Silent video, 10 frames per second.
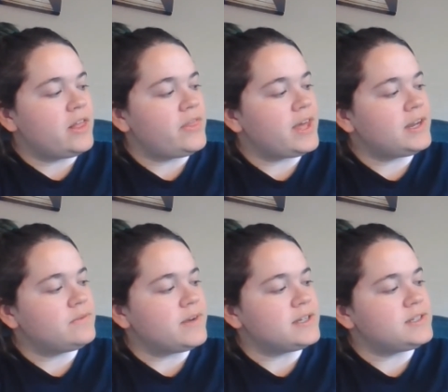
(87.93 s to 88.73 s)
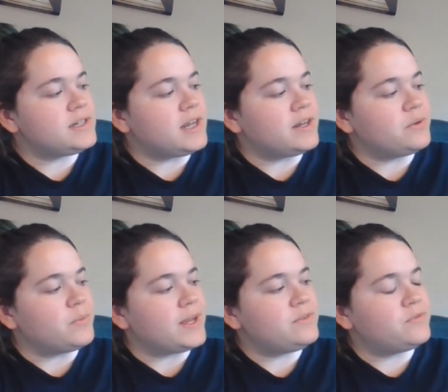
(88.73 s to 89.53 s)
Then it rested on a
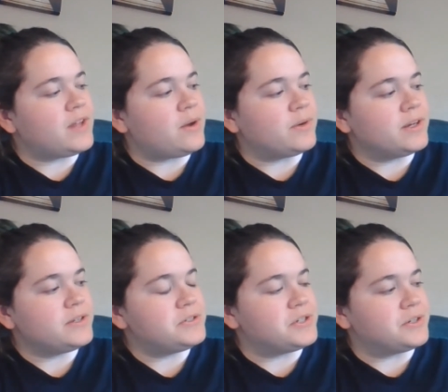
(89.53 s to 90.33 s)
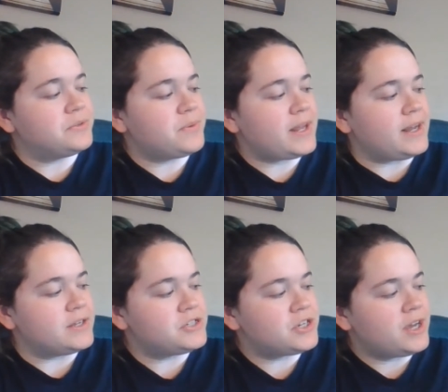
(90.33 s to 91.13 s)
red flower and turned
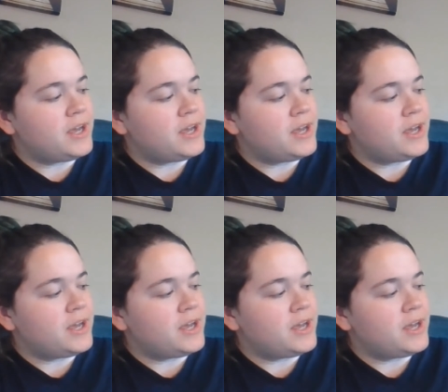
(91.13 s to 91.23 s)
reddish.